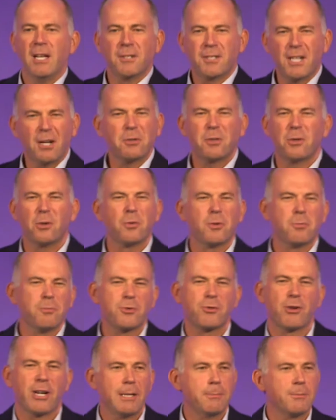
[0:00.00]
don't call them
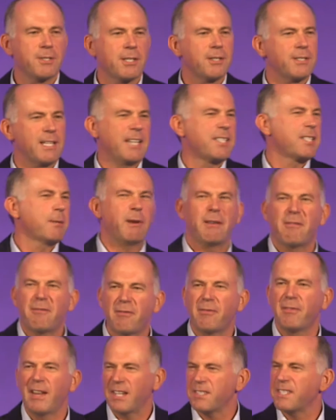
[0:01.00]
dreams, because
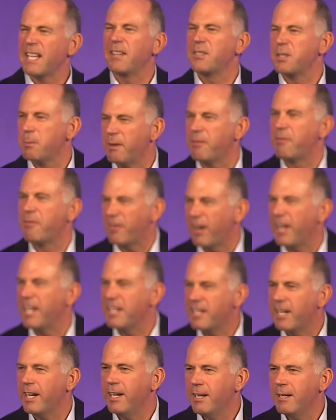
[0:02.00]
that sounds a bit
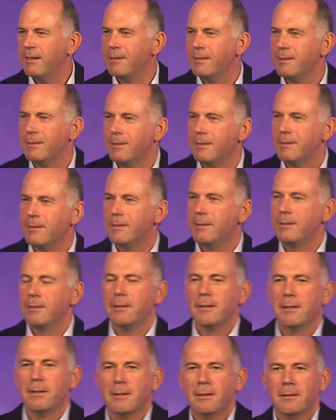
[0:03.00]
flaky.
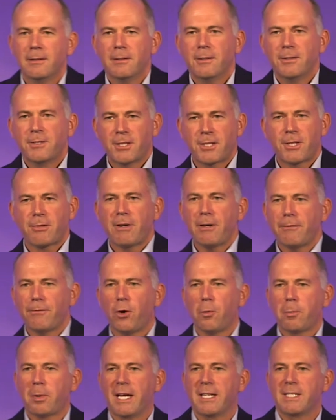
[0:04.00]
just 3 or
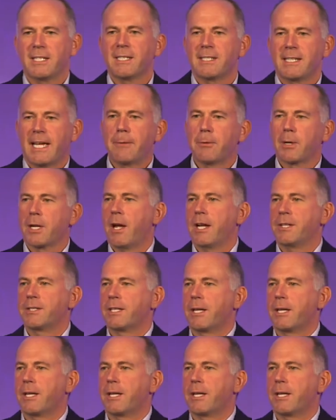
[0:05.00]
4 places they would like